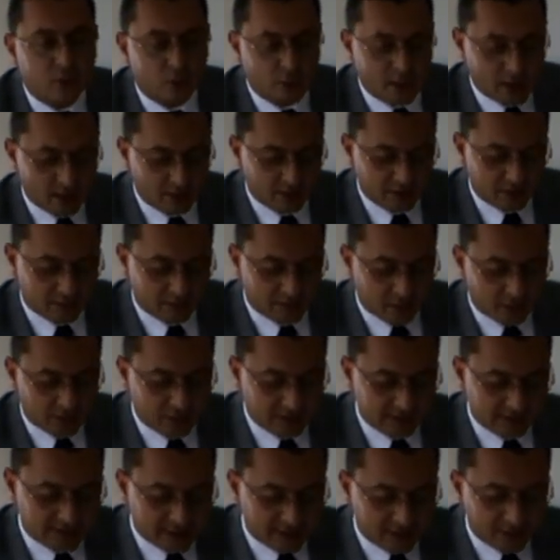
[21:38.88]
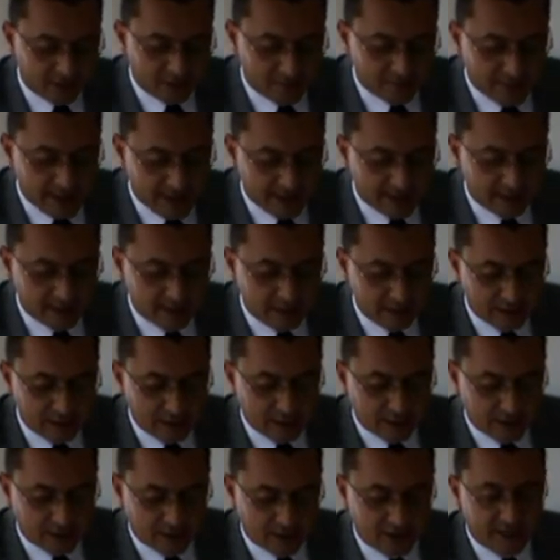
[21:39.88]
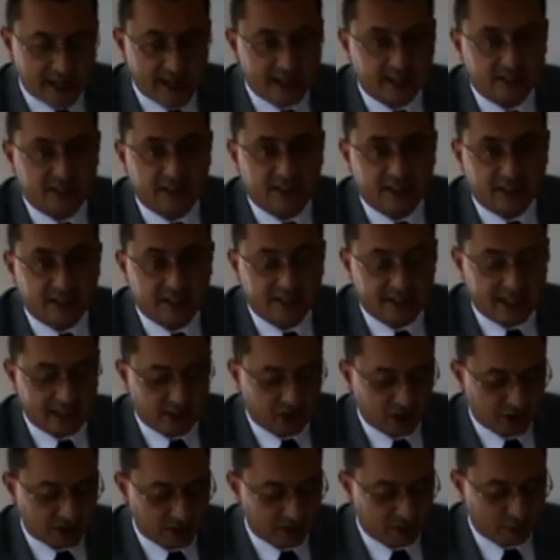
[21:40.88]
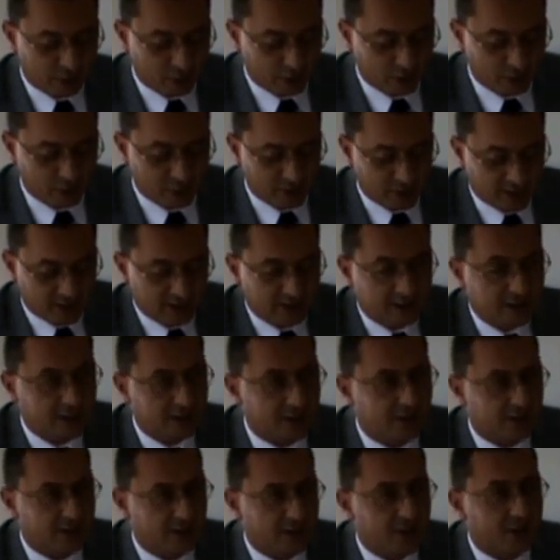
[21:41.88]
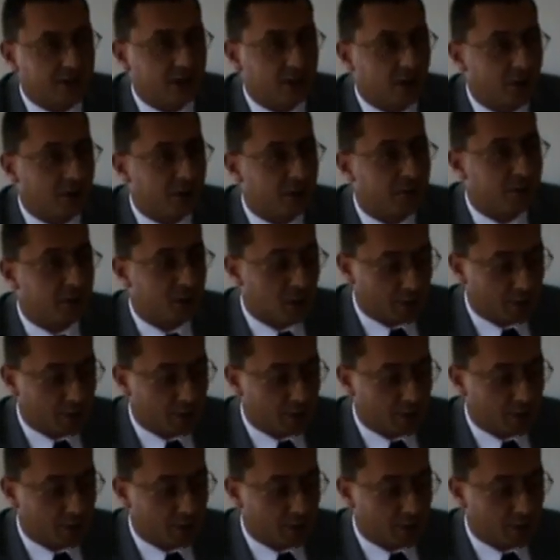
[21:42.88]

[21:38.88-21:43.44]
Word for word: while the foreign central bank gains an extension to its uh, territorial